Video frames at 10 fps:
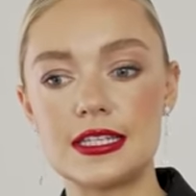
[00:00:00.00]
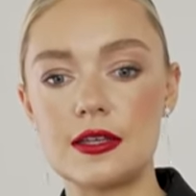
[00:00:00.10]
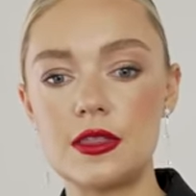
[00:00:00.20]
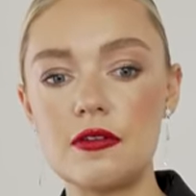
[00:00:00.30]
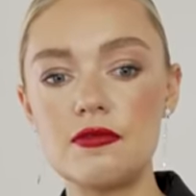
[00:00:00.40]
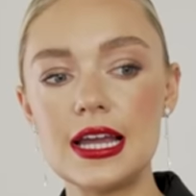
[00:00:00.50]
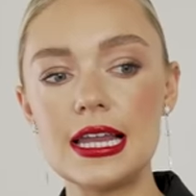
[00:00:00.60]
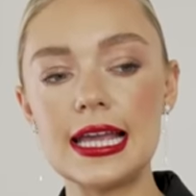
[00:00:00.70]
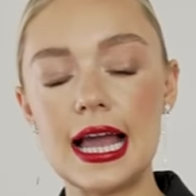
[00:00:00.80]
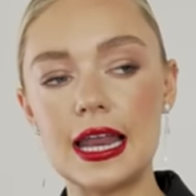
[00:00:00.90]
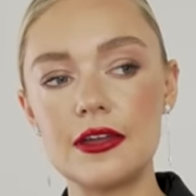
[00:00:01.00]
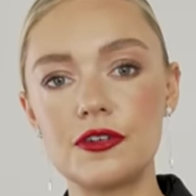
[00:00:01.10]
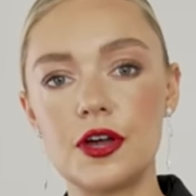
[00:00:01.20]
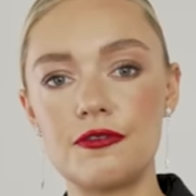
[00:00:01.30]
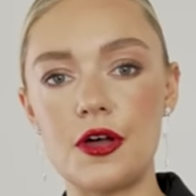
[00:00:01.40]
So they really kind of
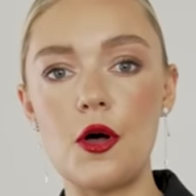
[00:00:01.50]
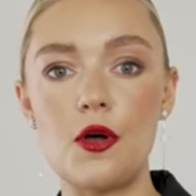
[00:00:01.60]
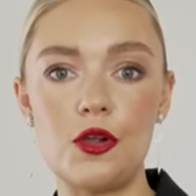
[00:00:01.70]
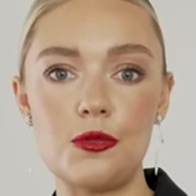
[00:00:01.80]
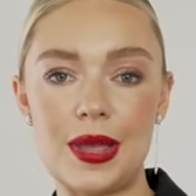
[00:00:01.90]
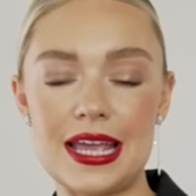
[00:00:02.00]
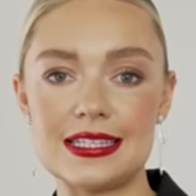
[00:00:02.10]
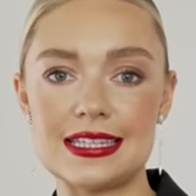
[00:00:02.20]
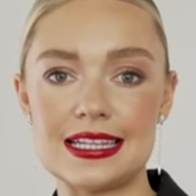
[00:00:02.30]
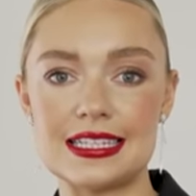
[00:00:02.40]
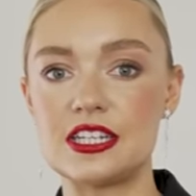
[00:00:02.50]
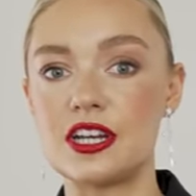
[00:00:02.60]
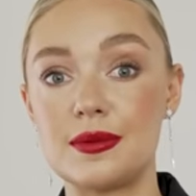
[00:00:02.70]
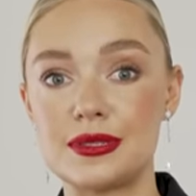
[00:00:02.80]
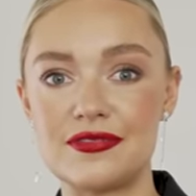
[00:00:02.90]
cover all bases in
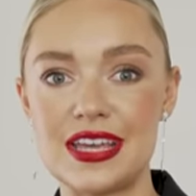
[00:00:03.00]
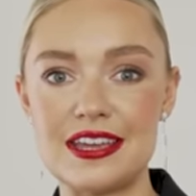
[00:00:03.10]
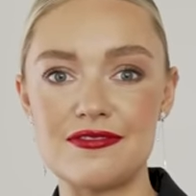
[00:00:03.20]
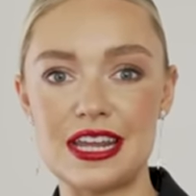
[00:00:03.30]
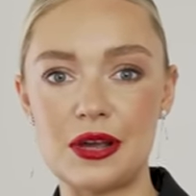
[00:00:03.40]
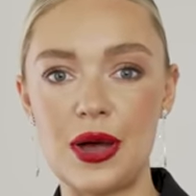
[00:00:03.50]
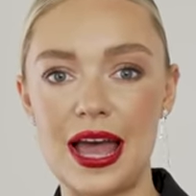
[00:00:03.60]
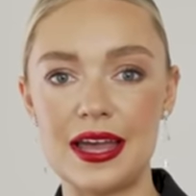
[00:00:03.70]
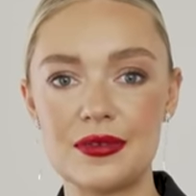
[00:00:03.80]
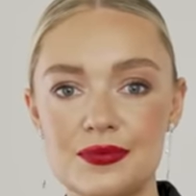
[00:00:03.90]
terms of evening wear.